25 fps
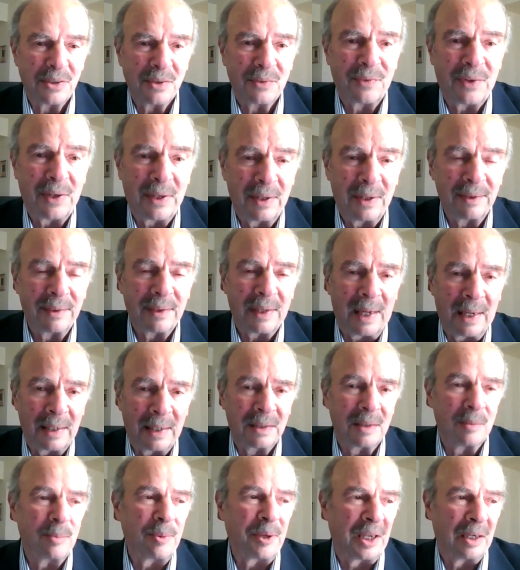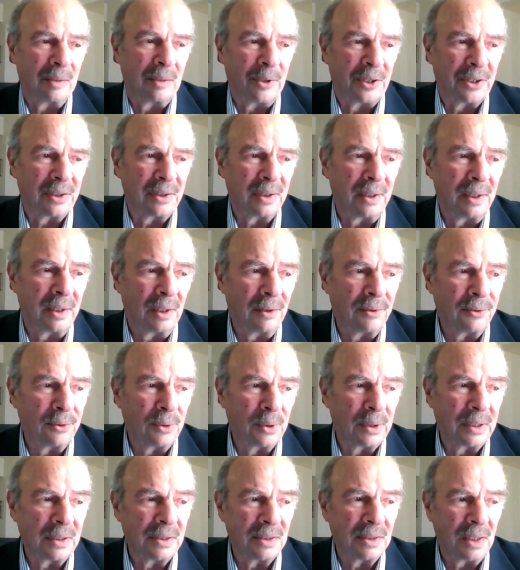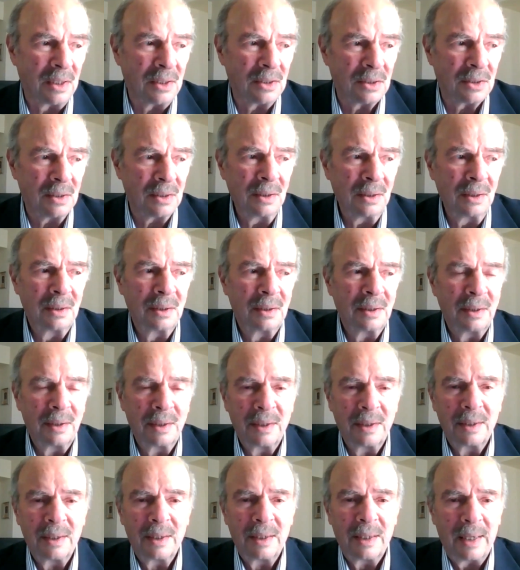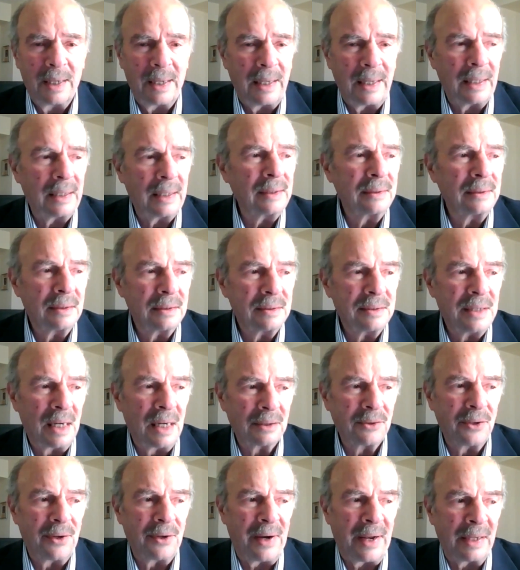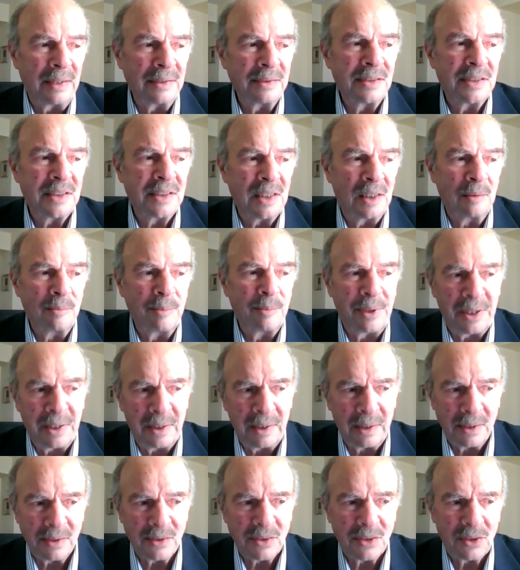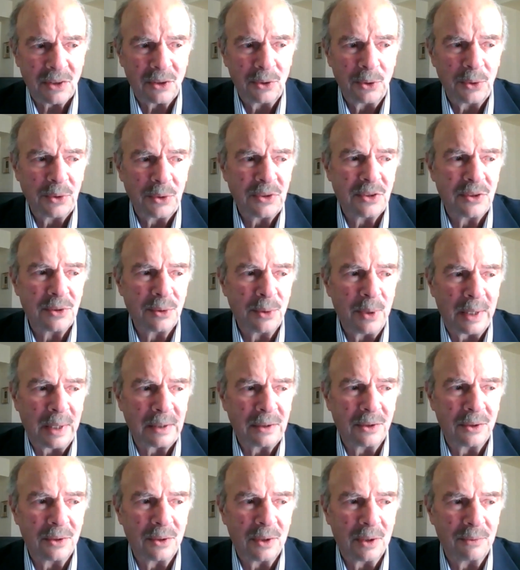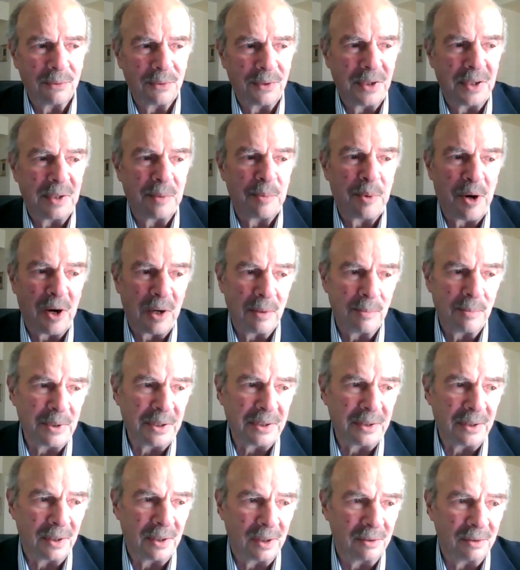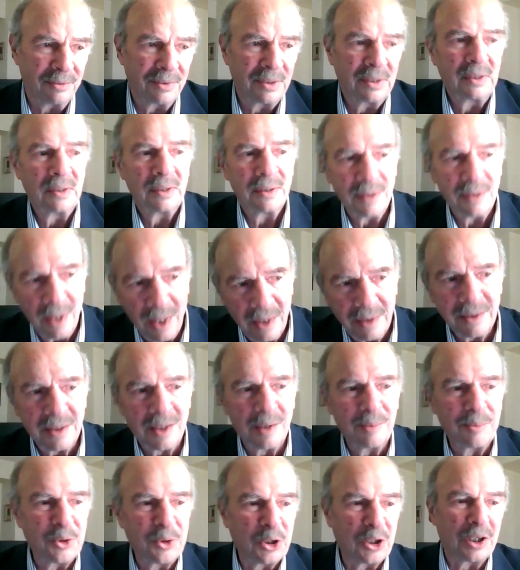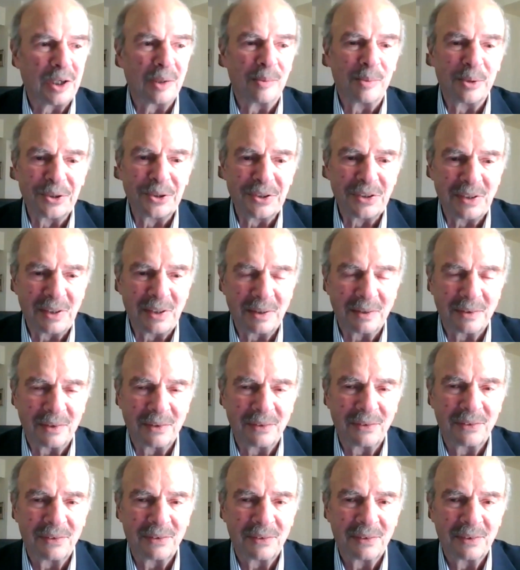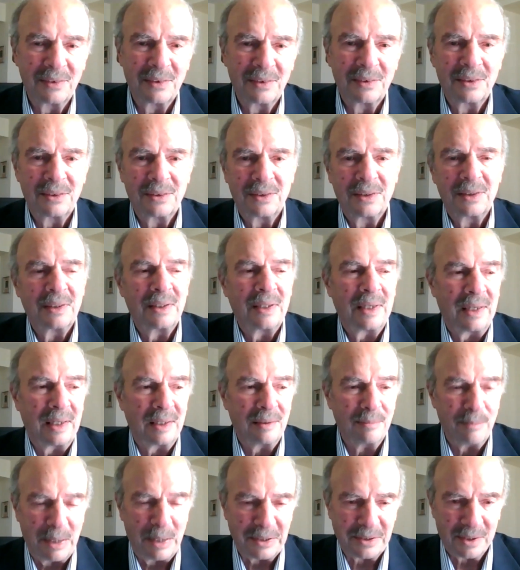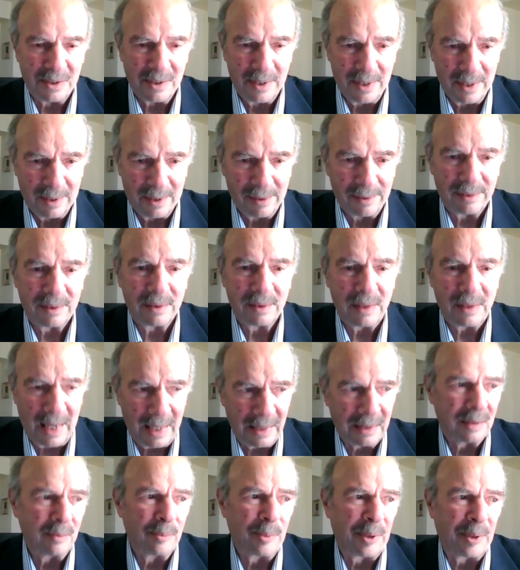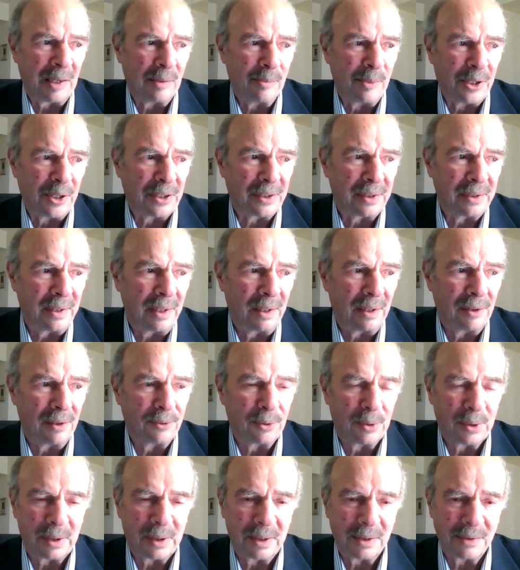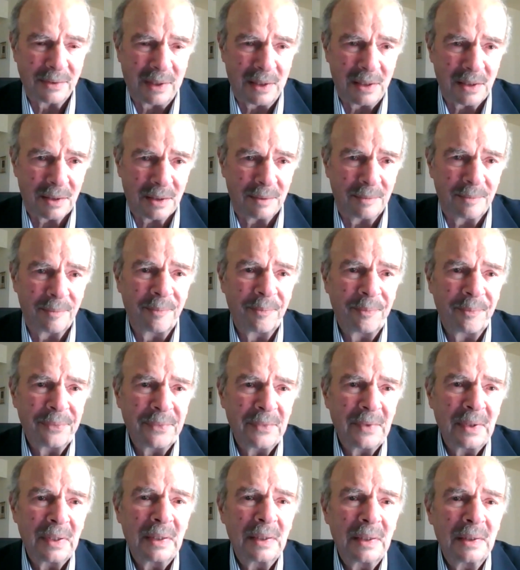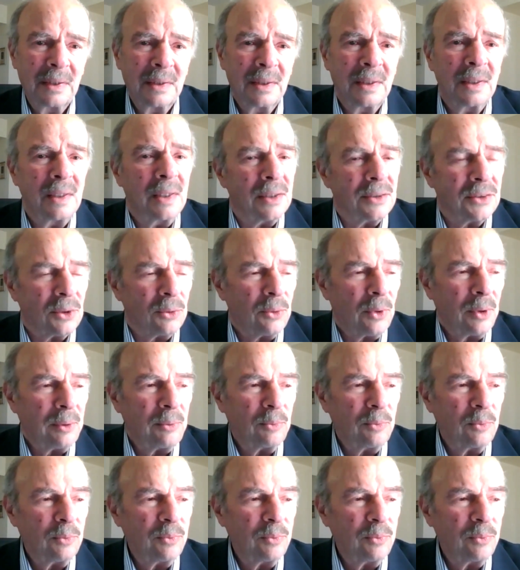of Health at the Pan American Health Organization, and Dr. Anselm Hennis, who is director of the Department of Non-Communicable Diseases and Mental Health at the Pan American Health Organization. So we